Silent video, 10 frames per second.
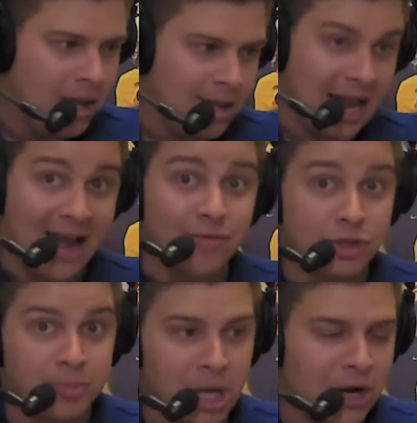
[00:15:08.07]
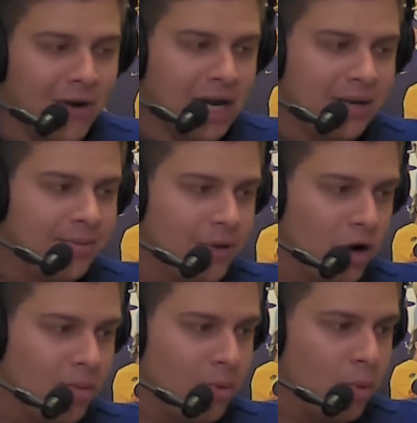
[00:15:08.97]
Like, average player ranking, they're
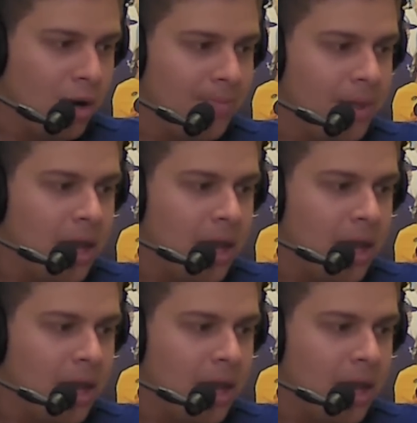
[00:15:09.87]
number one.